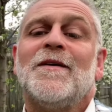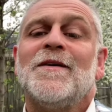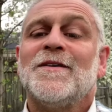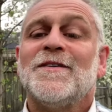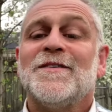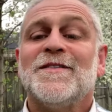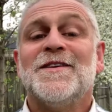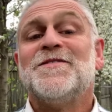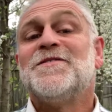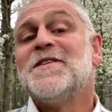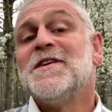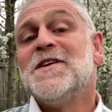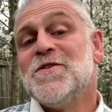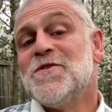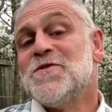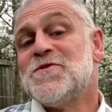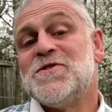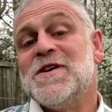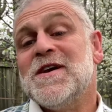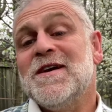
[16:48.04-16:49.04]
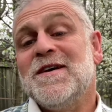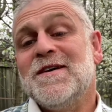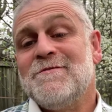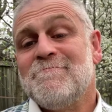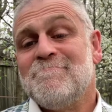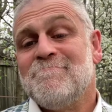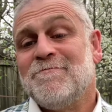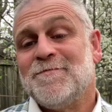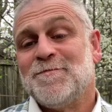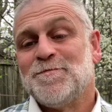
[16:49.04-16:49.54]
lifting your chin,
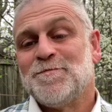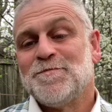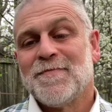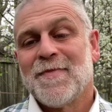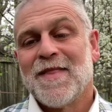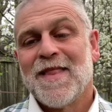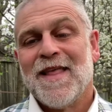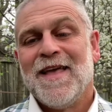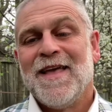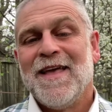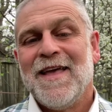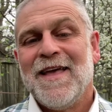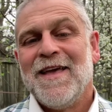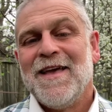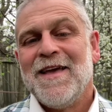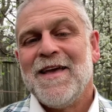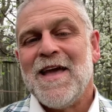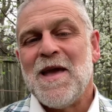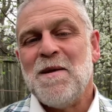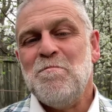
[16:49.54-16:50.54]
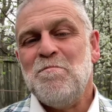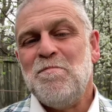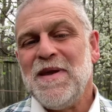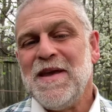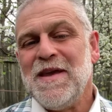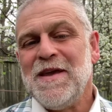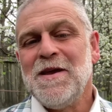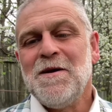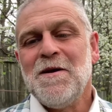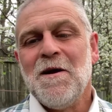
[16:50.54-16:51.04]
and
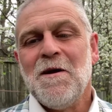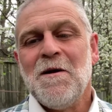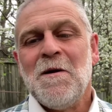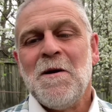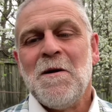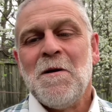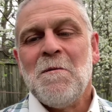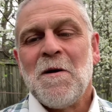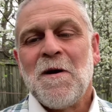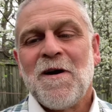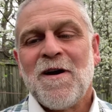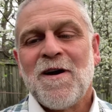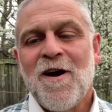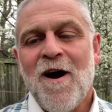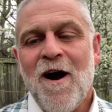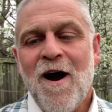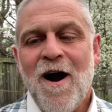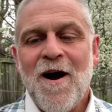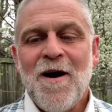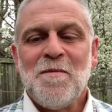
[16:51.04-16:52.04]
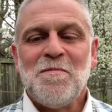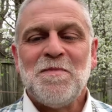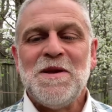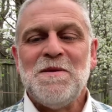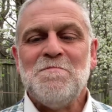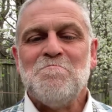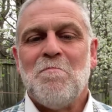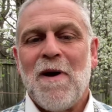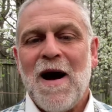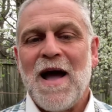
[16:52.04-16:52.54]
being calmly
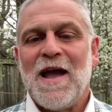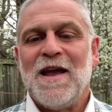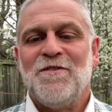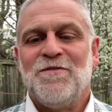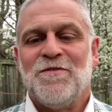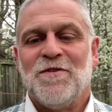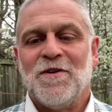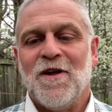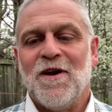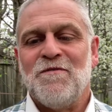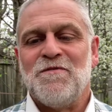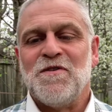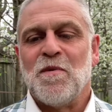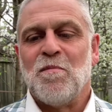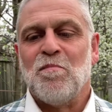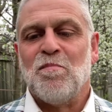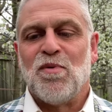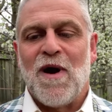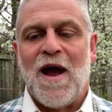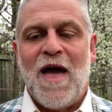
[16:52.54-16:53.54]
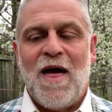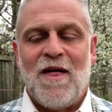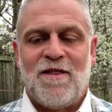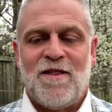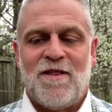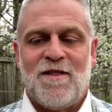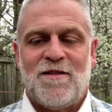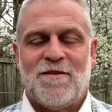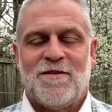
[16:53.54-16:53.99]
mindful of your breath